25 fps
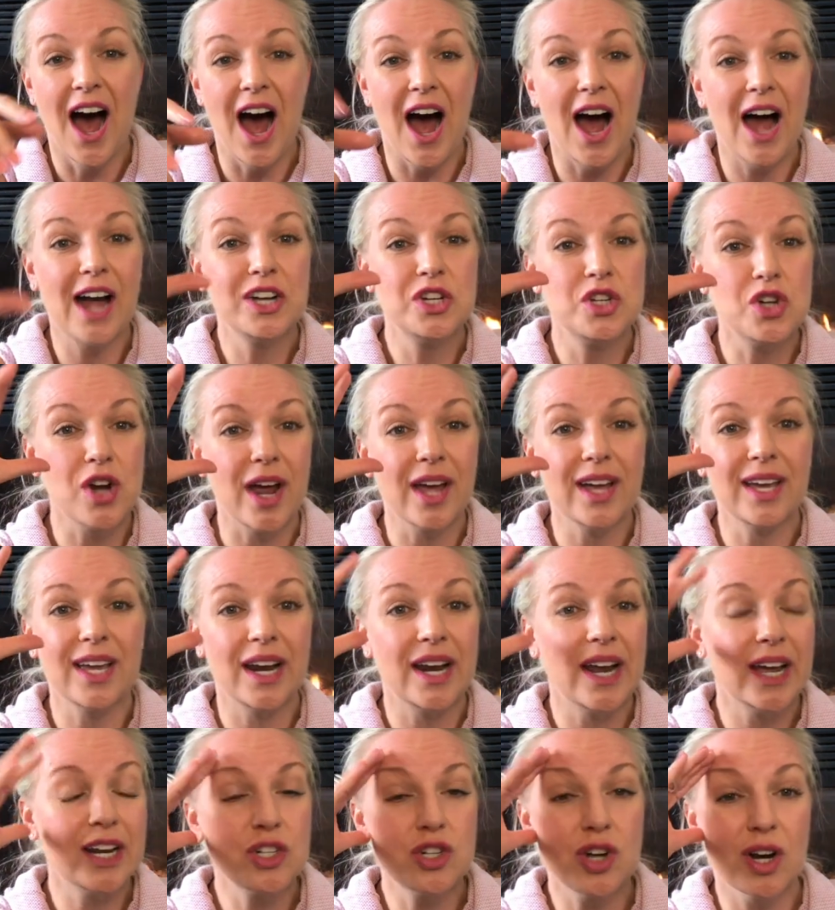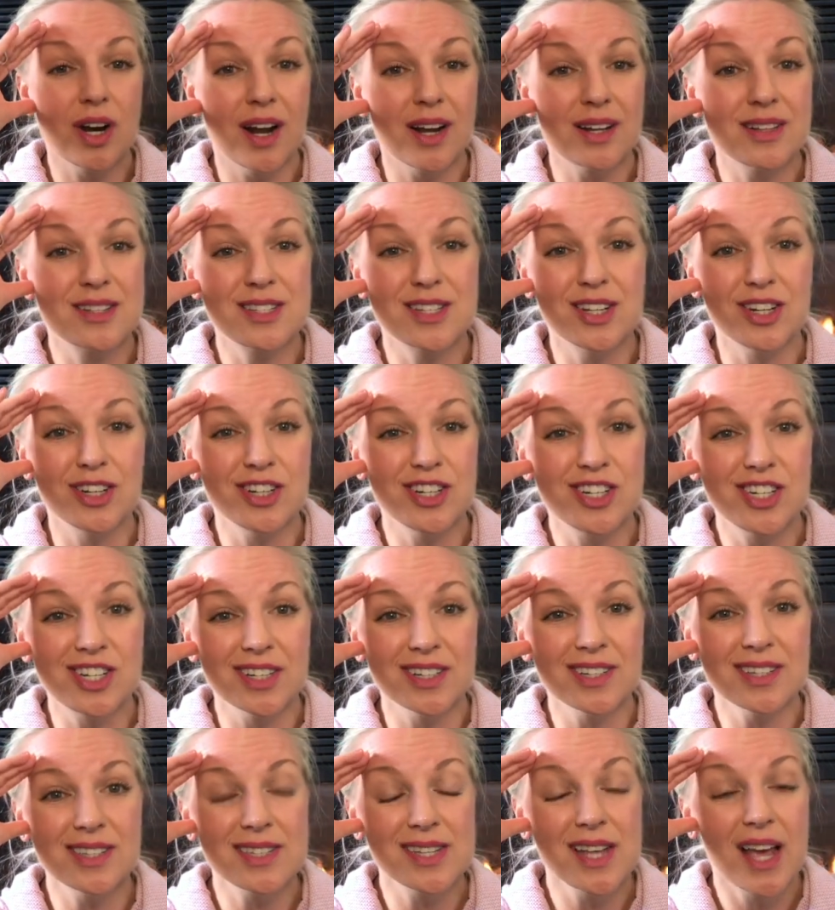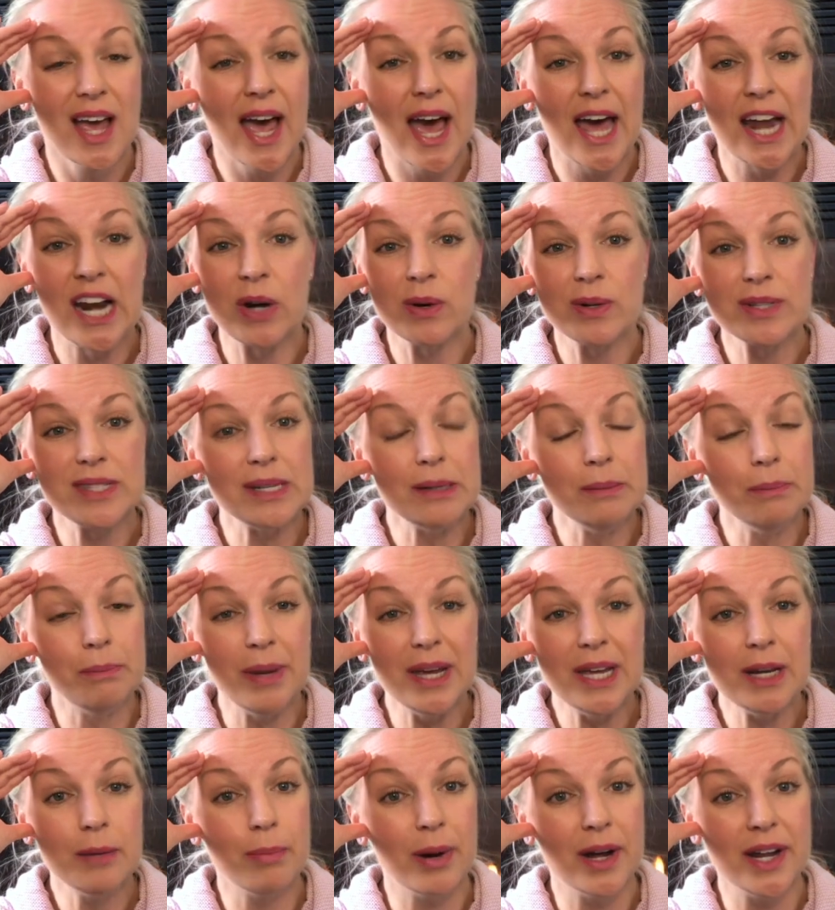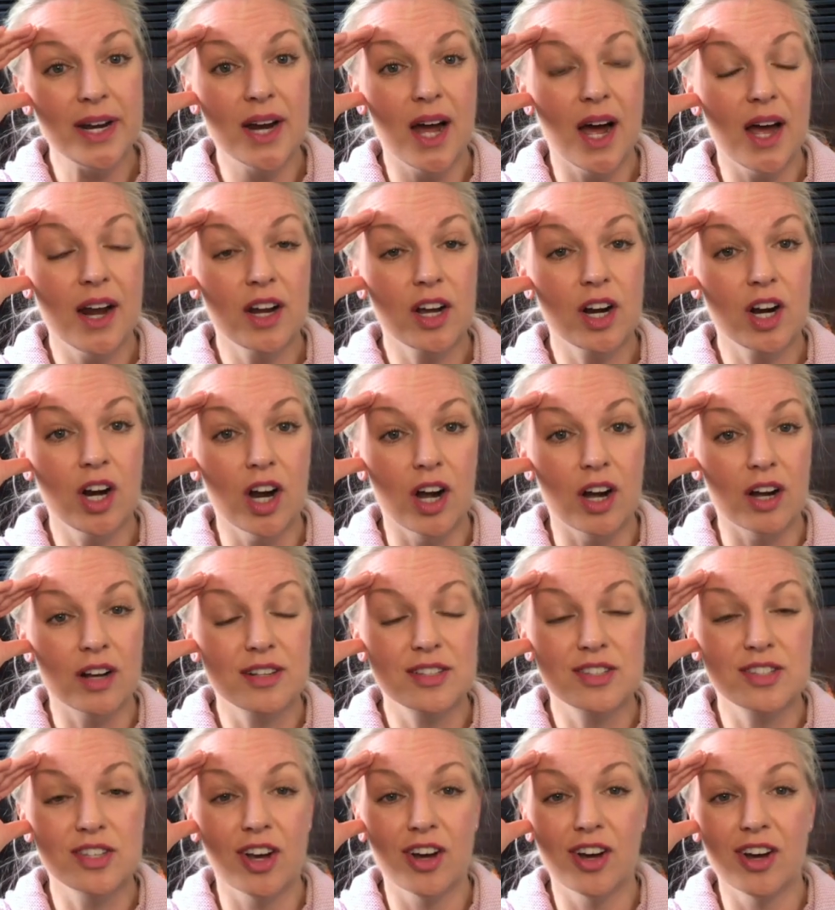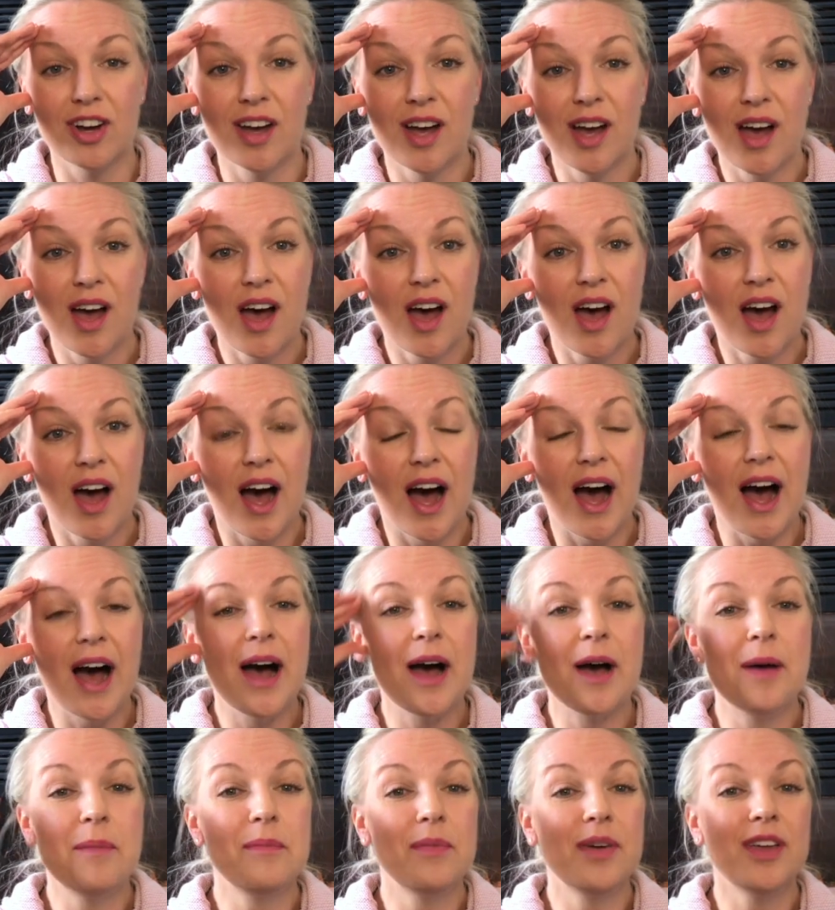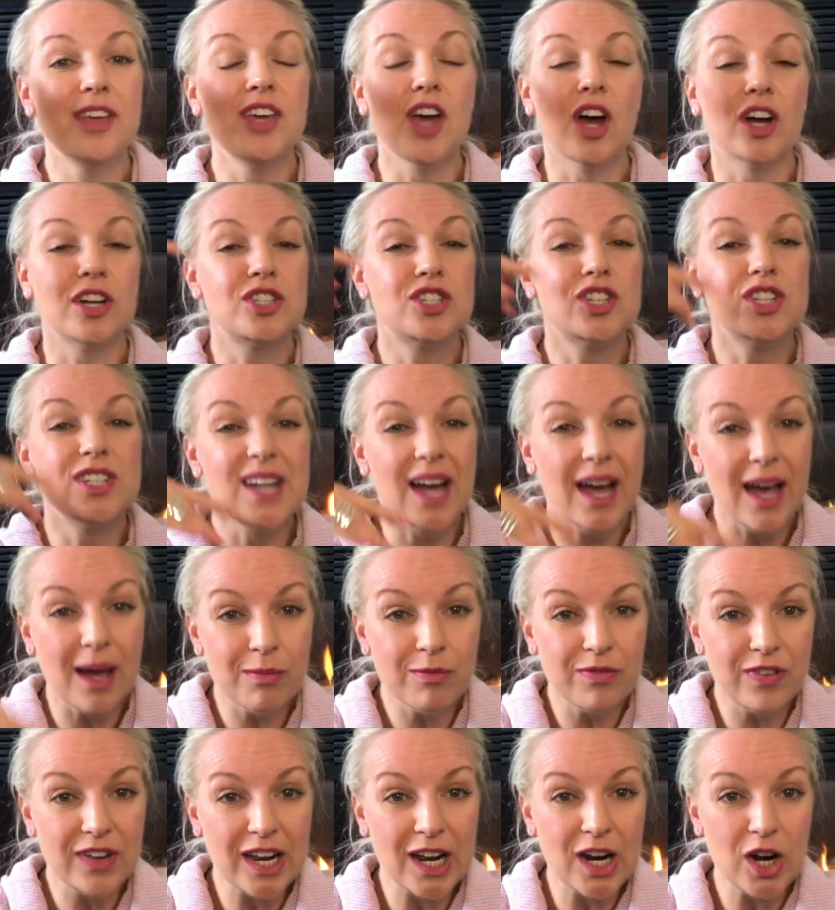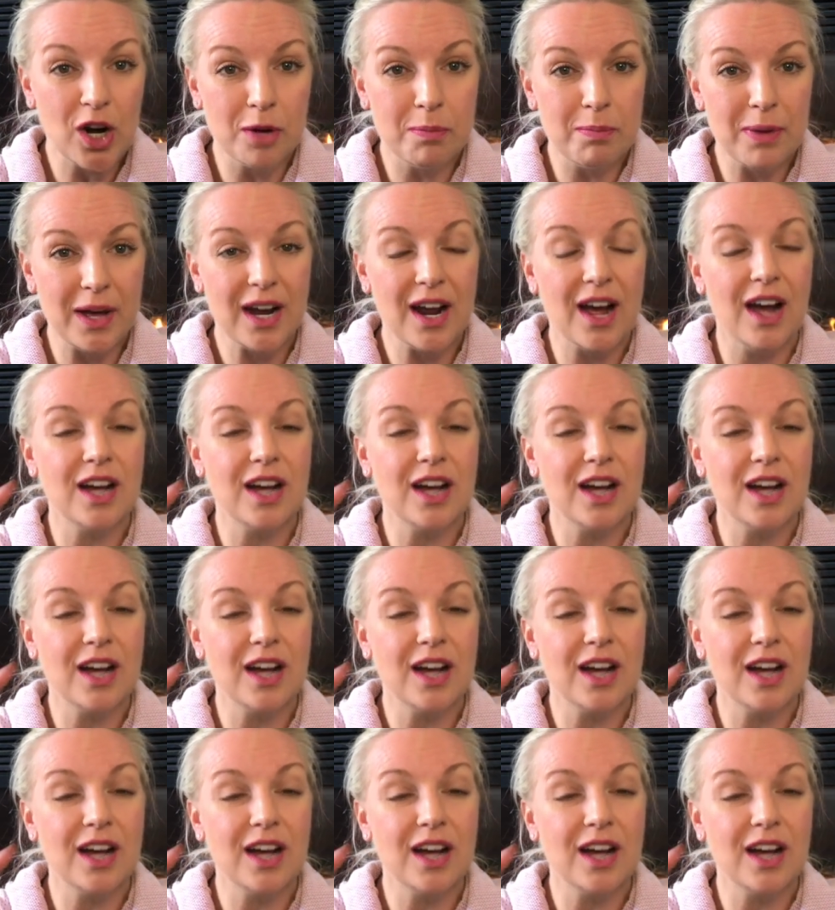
I drank electrolyte solutions and I was in bed by 9 o'clock. So yeah, today I'm feeling a lot better.